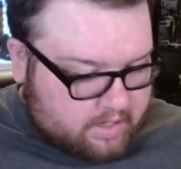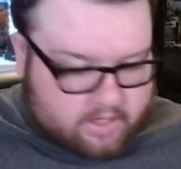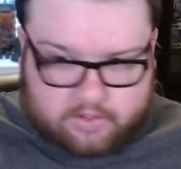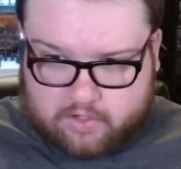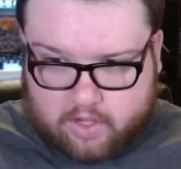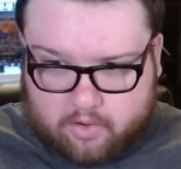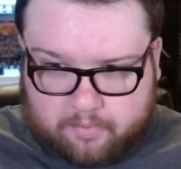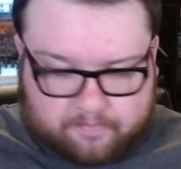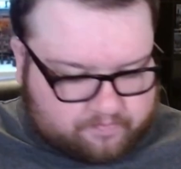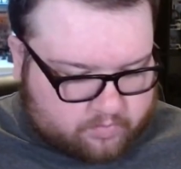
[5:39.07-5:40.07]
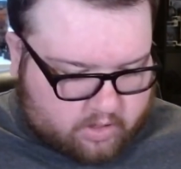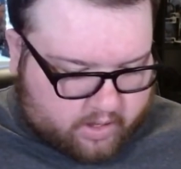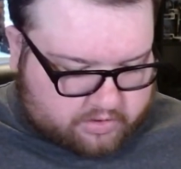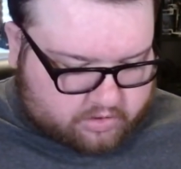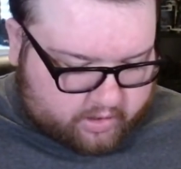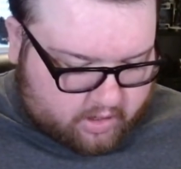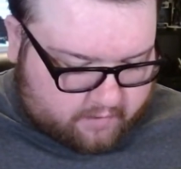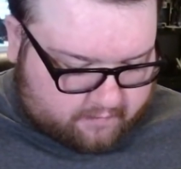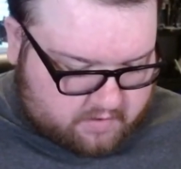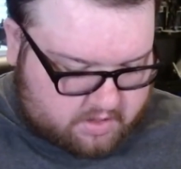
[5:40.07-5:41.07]
So starting off,
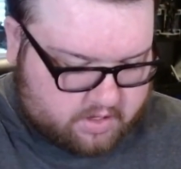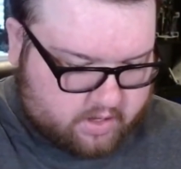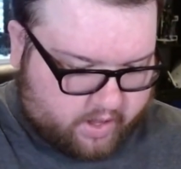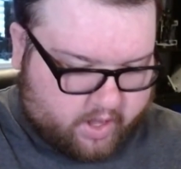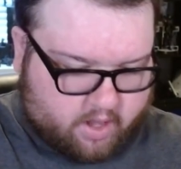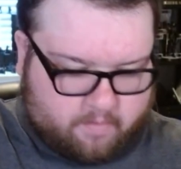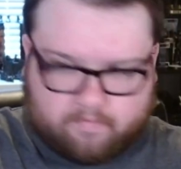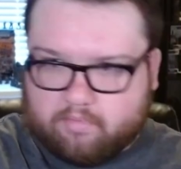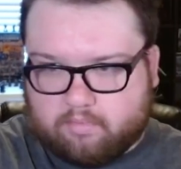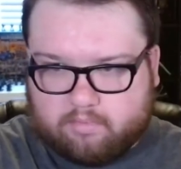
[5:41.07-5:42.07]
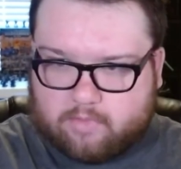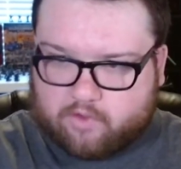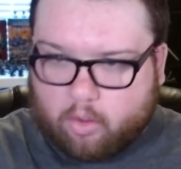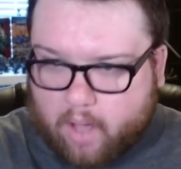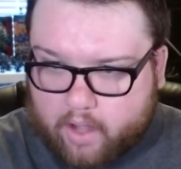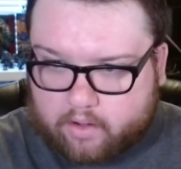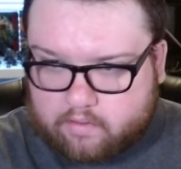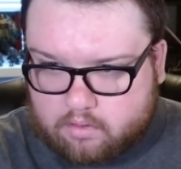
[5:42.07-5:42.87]
this whole box